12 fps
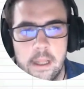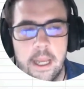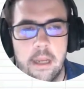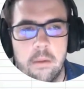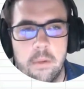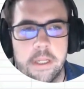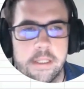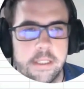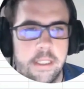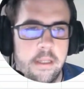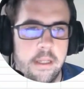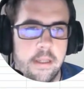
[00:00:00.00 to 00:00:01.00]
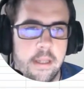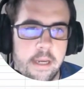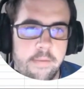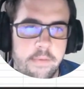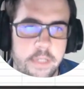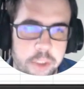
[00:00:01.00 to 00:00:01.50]
and we can see that the
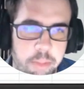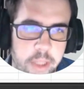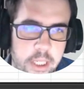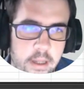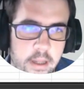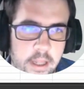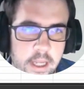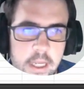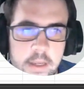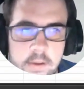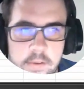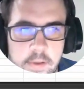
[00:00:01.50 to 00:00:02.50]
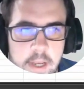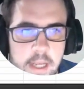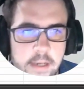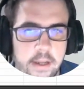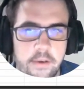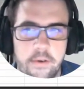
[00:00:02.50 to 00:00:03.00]
average spend there is
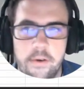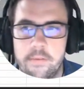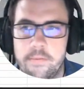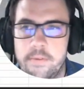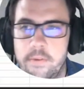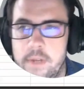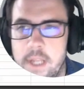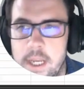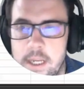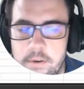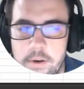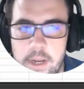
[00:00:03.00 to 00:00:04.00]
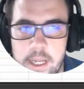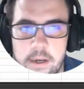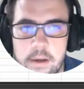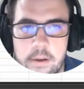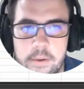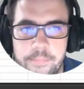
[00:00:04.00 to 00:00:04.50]
858
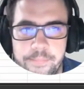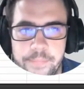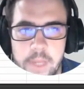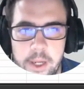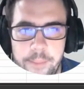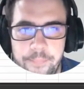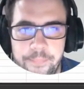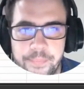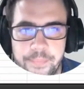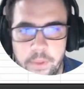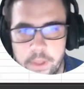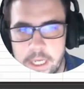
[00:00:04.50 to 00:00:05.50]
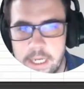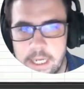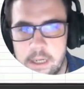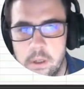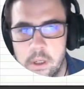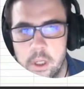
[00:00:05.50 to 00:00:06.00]
Rand.
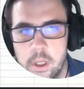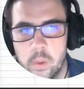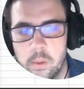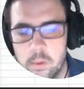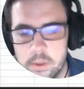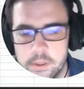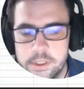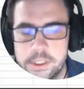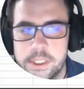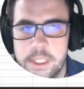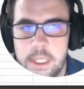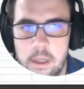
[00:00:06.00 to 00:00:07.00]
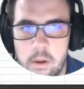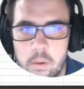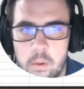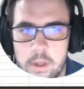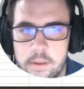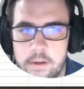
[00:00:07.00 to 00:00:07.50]
Now we want to see
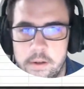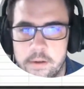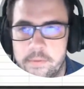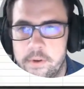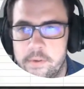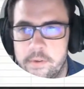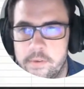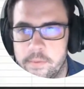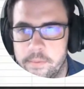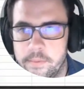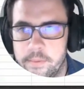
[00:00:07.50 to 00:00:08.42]
what the difference